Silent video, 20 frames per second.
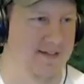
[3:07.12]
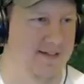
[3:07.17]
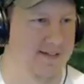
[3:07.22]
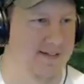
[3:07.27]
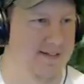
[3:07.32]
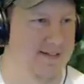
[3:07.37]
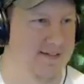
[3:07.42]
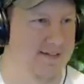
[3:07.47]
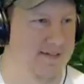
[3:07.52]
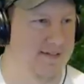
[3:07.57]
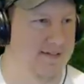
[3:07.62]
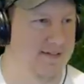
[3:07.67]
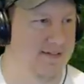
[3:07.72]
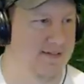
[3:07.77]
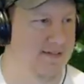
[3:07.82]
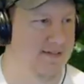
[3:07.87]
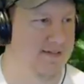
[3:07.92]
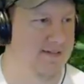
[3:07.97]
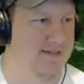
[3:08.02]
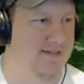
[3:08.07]

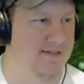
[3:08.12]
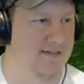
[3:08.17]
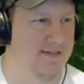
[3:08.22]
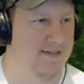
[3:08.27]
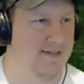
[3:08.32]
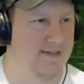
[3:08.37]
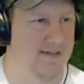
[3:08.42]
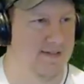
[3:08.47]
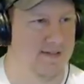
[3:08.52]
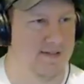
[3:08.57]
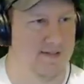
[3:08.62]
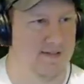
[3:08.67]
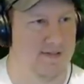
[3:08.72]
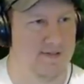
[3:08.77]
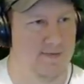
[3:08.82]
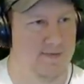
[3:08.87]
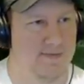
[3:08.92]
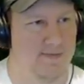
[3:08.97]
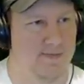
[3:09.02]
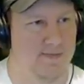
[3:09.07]

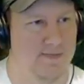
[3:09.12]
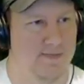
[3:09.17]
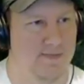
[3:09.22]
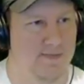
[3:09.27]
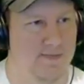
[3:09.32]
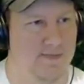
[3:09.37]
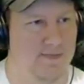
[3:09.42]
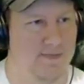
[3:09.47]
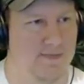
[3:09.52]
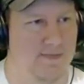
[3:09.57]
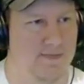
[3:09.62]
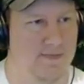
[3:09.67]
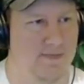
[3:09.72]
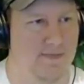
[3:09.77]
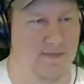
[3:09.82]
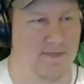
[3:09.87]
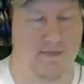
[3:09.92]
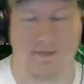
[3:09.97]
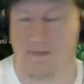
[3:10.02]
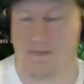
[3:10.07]

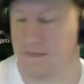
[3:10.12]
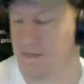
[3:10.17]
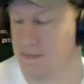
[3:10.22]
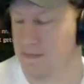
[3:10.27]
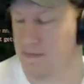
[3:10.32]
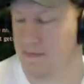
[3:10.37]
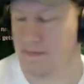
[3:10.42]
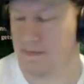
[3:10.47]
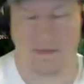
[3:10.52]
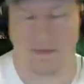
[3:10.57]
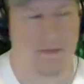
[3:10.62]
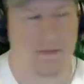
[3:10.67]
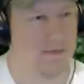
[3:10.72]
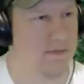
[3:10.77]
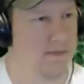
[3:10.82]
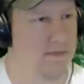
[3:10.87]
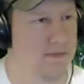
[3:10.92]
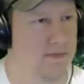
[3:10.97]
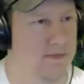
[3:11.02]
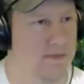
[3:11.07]

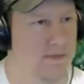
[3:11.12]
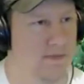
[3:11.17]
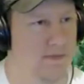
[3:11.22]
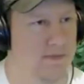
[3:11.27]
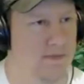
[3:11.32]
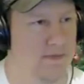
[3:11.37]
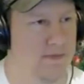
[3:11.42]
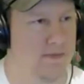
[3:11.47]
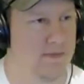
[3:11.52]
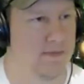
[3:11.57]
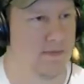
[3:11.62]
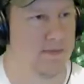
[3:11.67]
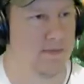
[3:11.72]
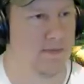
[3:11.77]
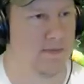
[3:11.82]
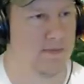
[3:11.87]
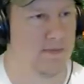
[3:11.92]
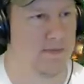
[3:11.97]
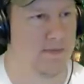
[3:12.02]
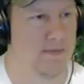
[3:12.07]

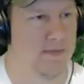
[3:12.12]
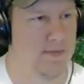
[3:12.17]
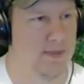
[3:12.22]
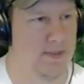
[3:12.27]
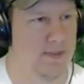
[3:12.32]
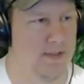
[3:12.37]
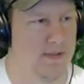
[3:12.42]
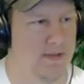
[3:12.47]
Nobody speaks.